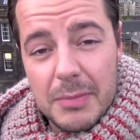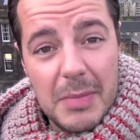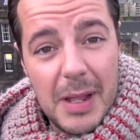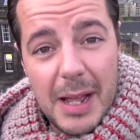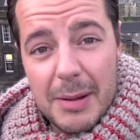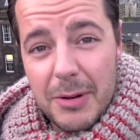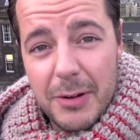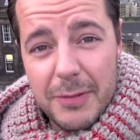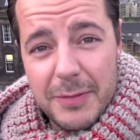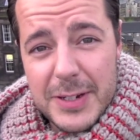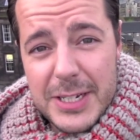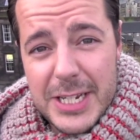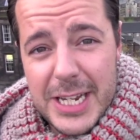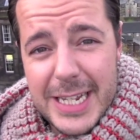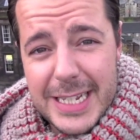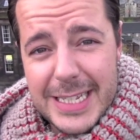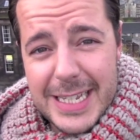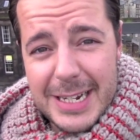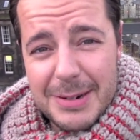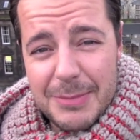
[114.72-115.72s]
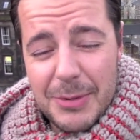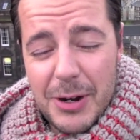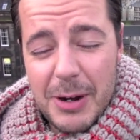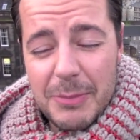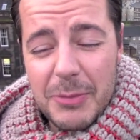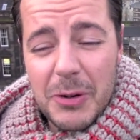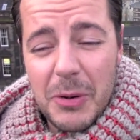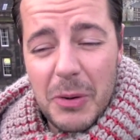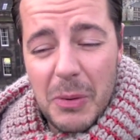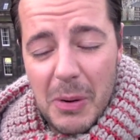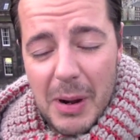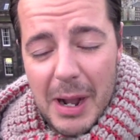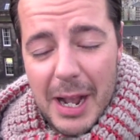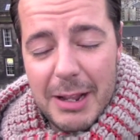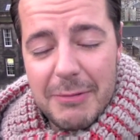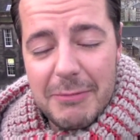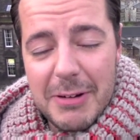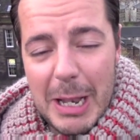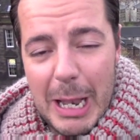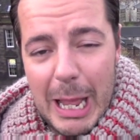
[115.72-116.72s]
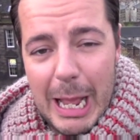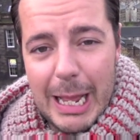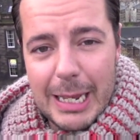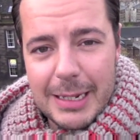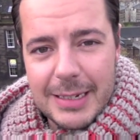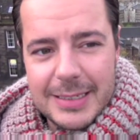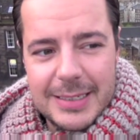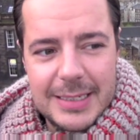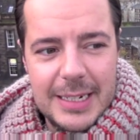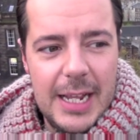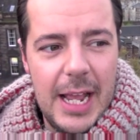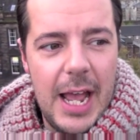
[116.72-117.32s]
I'm not fatigued anymore. I'm quite relaxed.